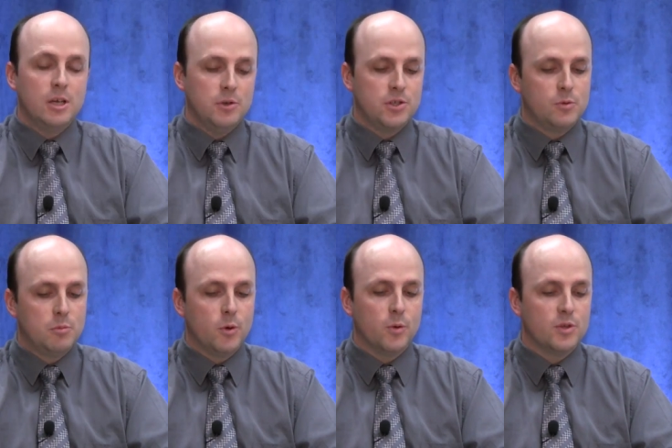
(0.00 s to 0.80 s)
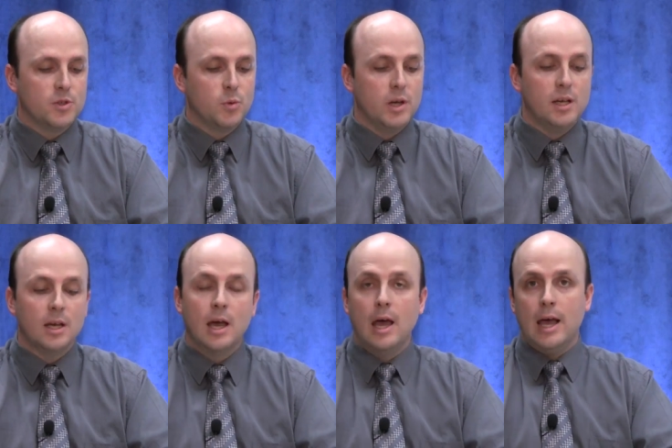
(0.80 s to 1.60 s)
Commission report this week
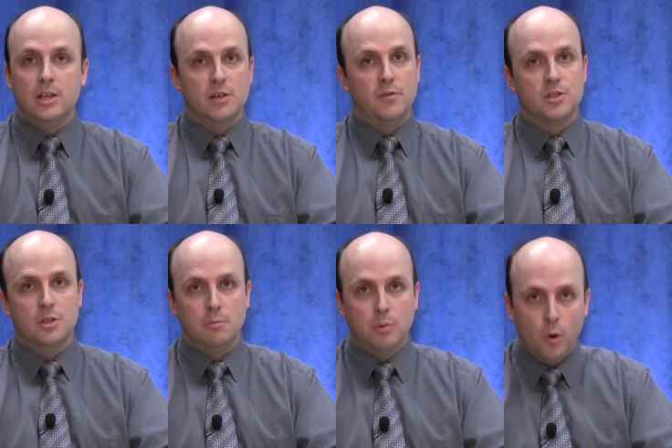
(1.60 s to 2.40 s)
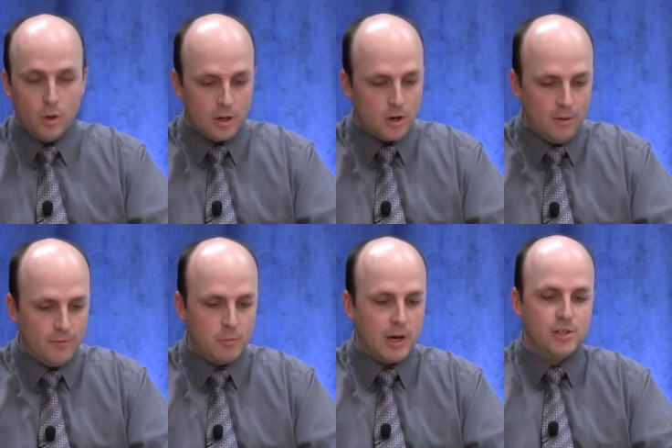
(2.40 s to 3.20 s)
as if it's an important
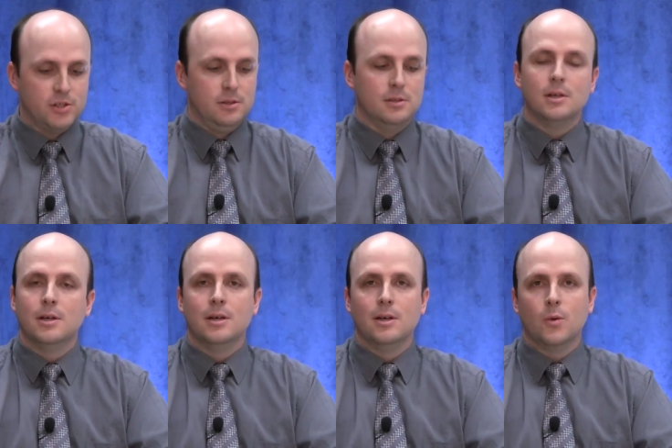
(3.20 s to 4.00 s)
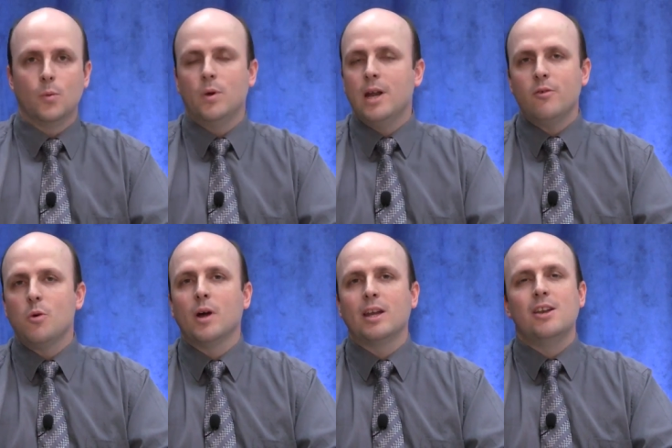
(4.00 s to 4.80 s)
confirmation when
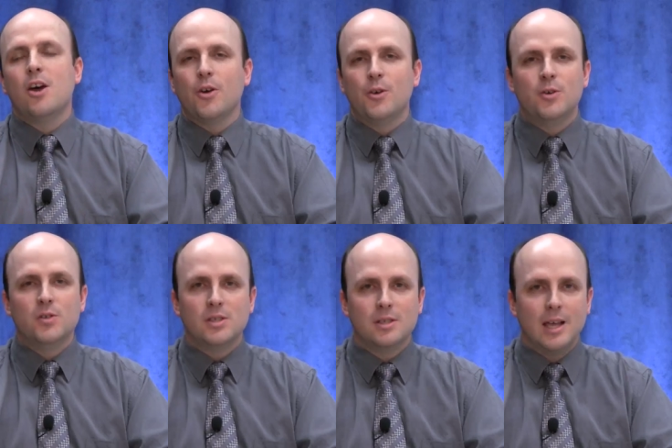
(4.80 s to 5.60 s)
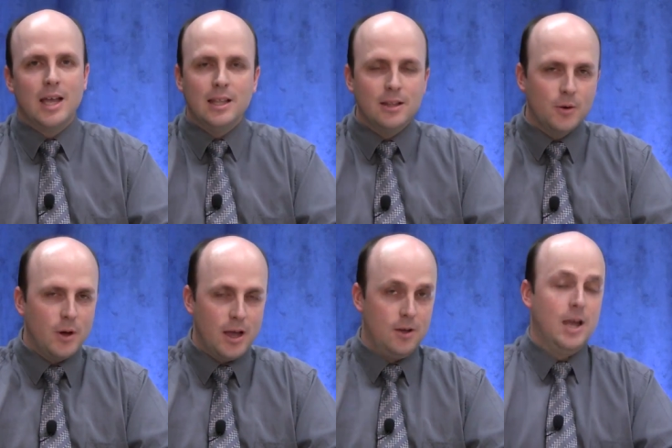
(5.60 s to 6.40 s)
everyone knows, any,
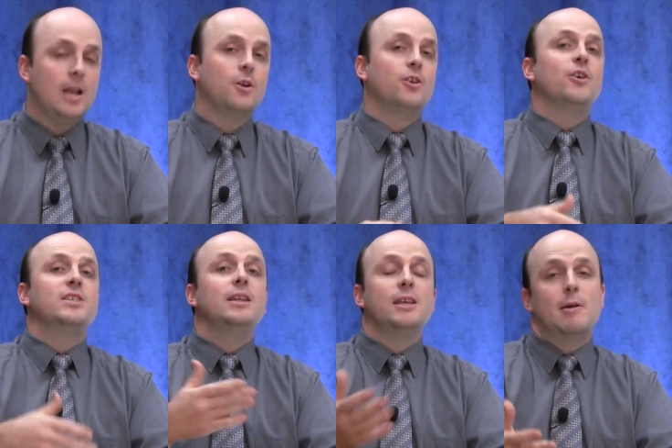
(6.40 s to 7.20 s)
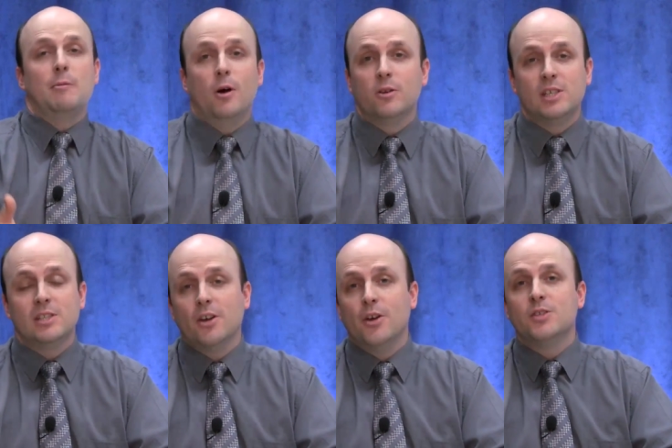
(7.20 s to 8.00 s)
anyone who knows anything about politics
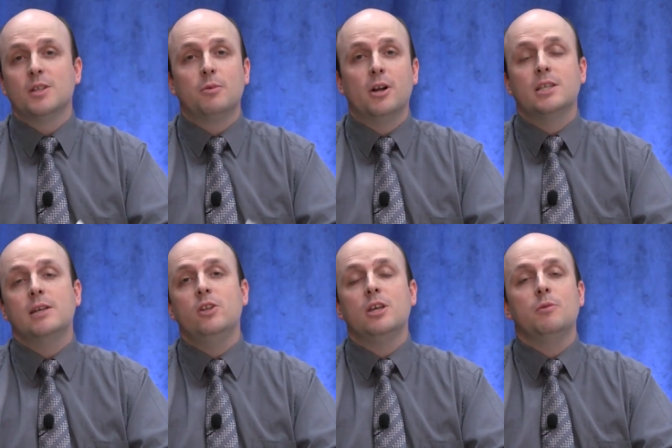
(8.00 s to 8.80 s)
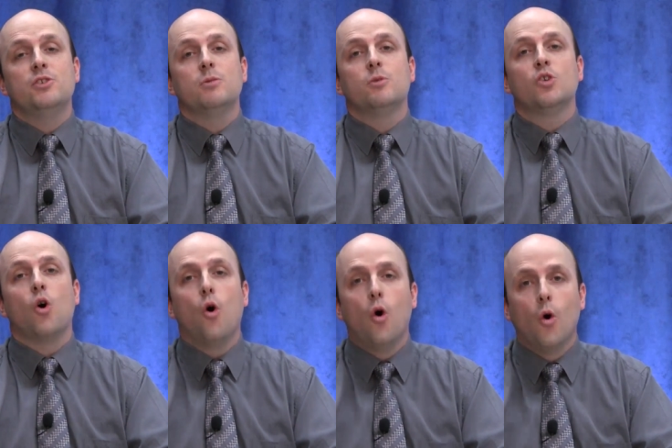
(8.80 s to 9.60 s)
knows, the Productivity Commission was
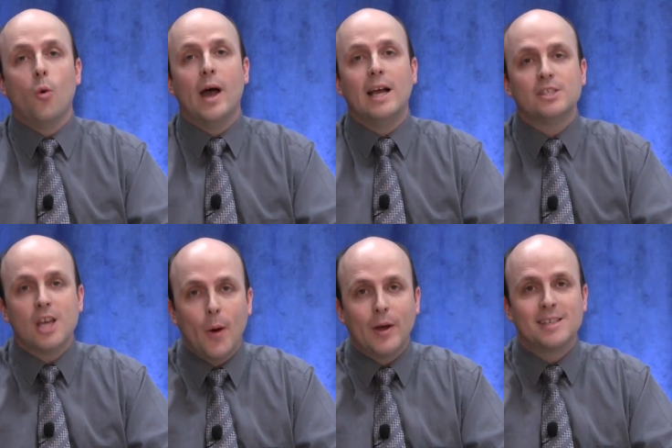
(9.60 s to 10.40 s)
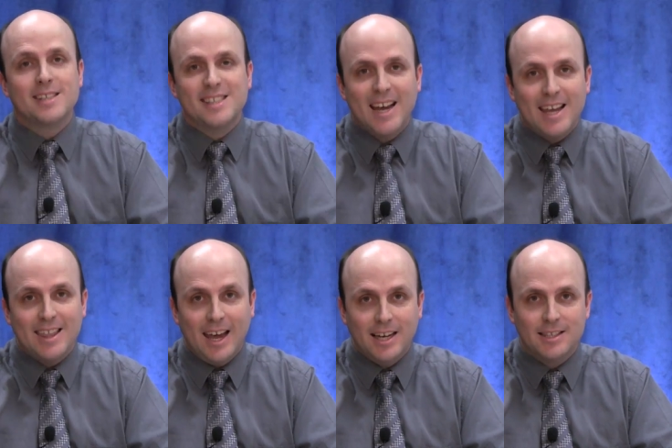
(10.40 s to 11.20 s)
always going to say
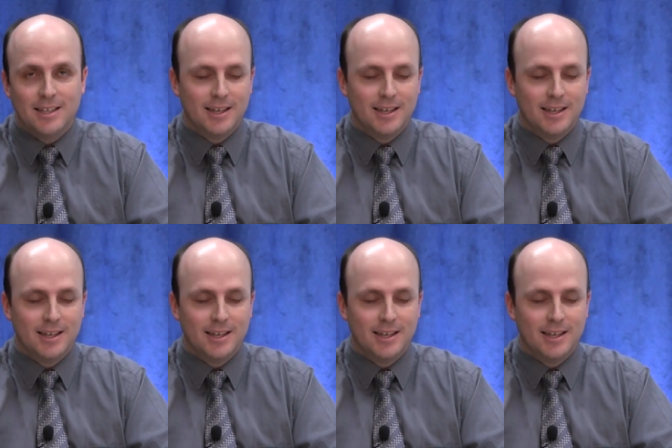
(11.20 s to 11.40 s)
that.